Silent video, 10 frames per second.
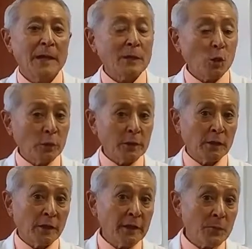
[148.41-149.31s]
Not only
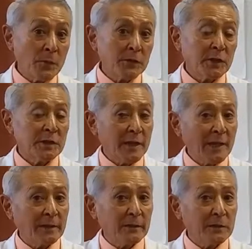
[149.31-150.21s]
the ligaments and
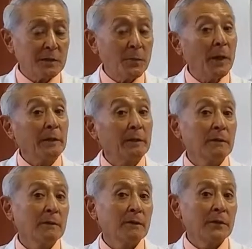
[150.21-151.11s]
tendons, but
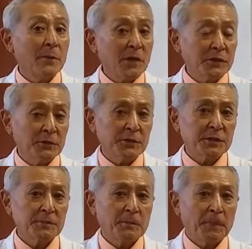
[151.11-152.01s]
the
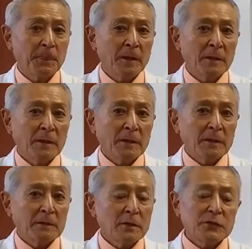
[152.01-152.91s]
muscles.
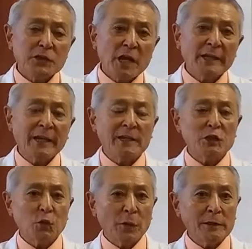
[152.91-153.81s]
So just like
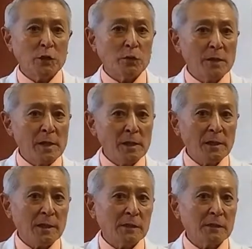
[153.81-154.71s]
any joint, your
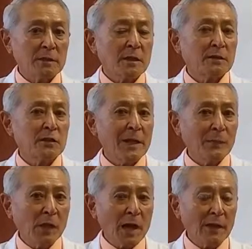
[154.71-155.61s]
knee is
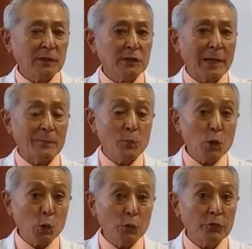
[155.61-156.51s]
stabilized and
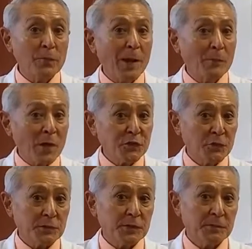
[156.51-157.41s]
moved by
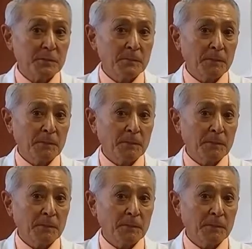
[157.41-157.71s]
muscles.